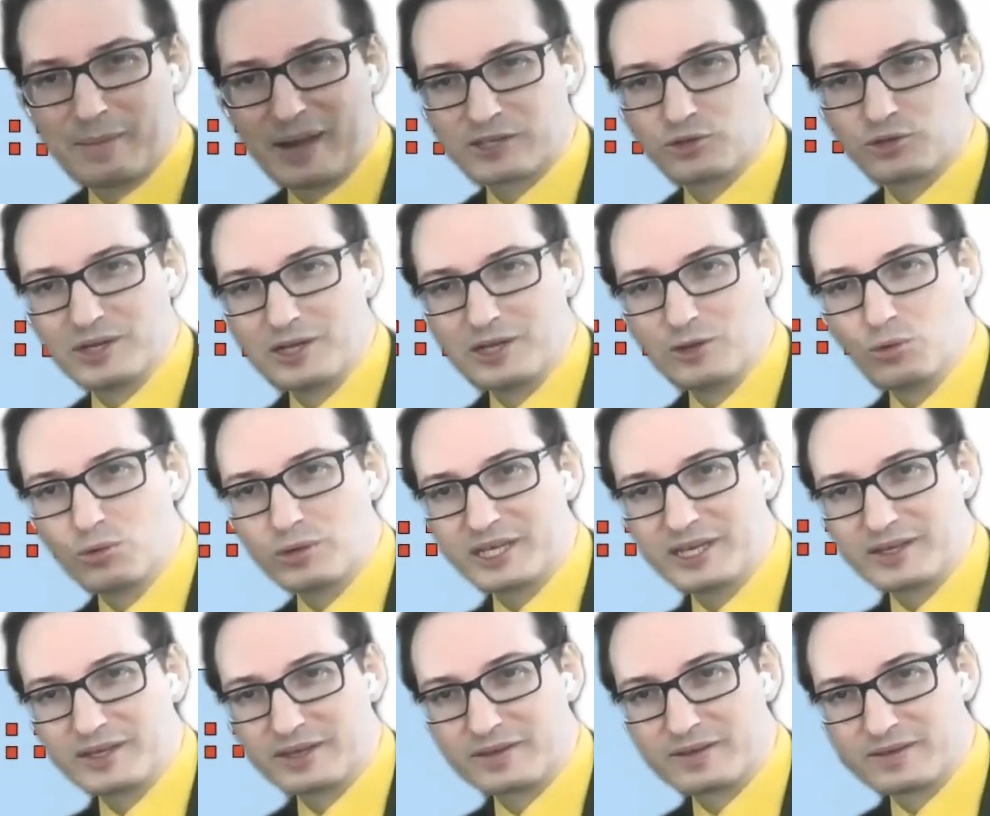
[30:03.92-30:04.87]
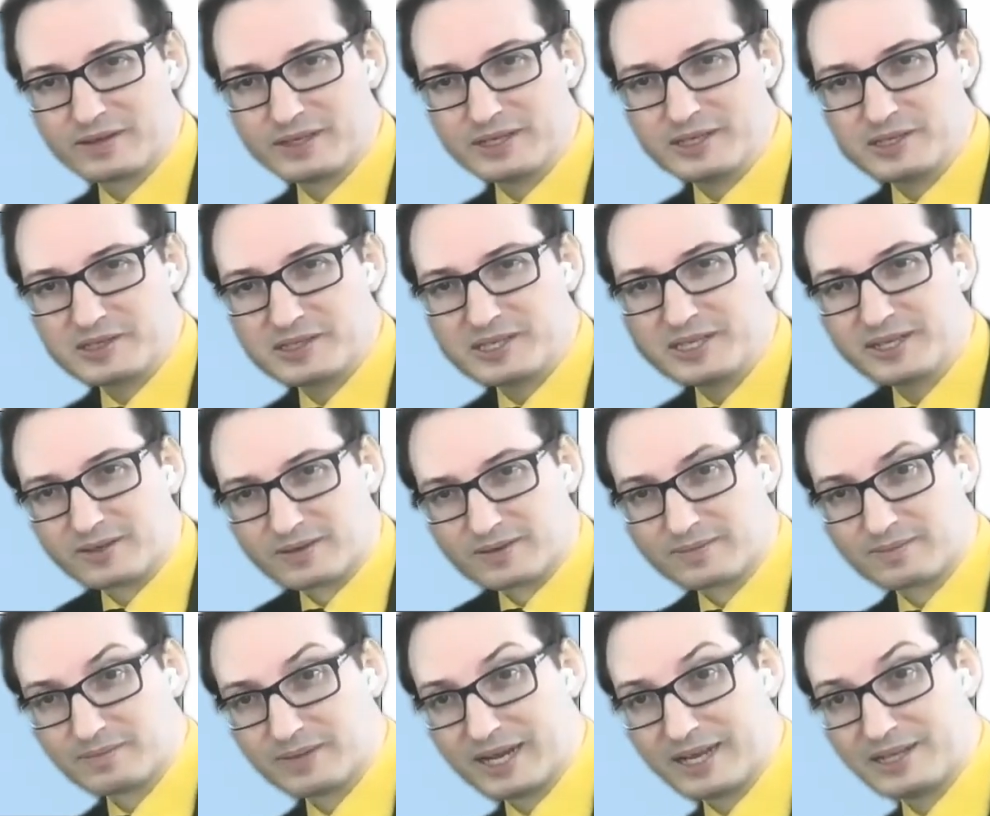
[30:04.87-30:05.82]
actually looking is here,
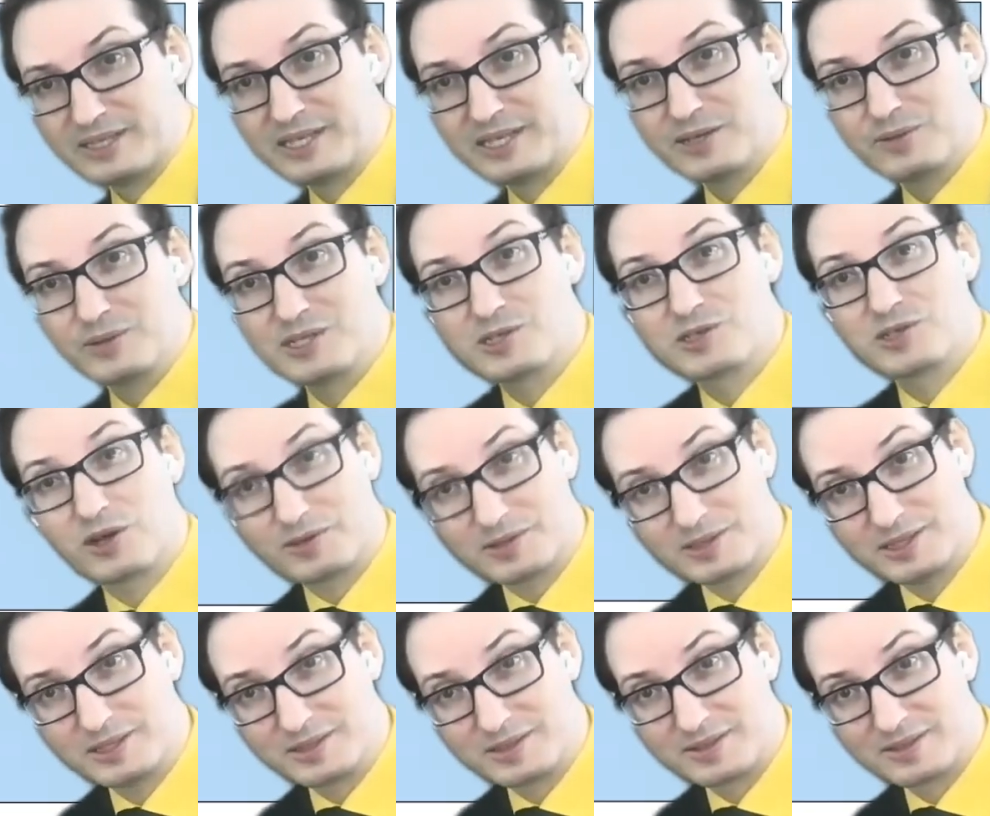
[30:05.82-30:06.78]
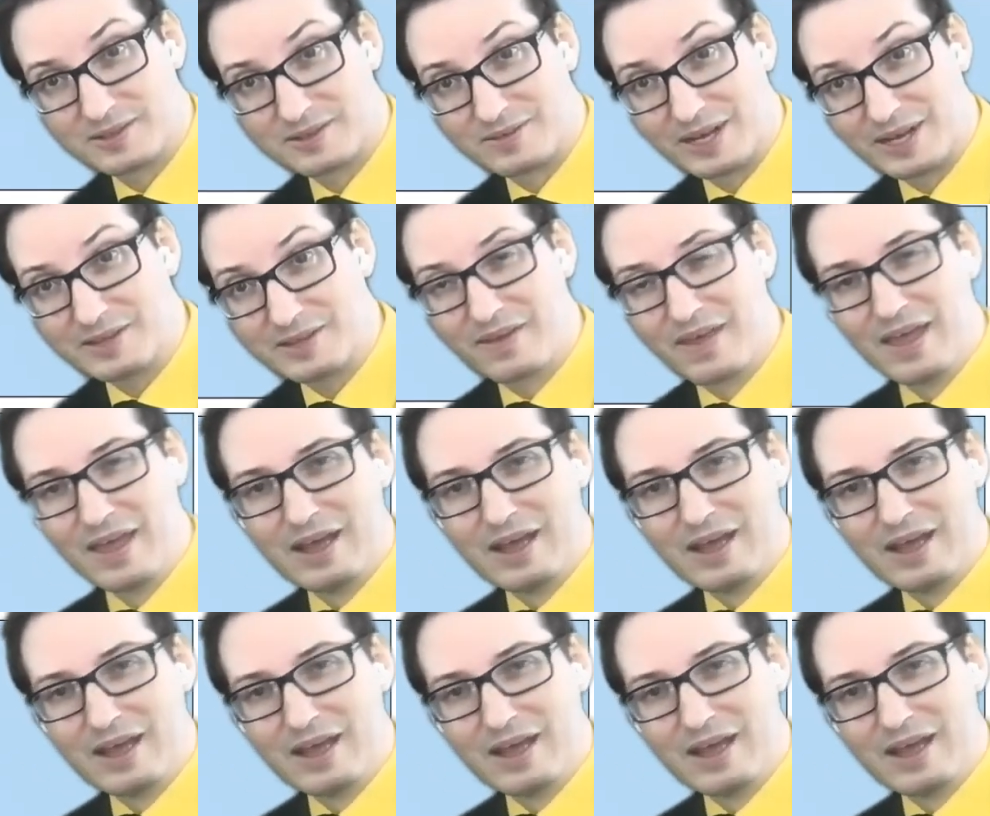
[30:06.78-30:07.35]
and here it's sorted, right?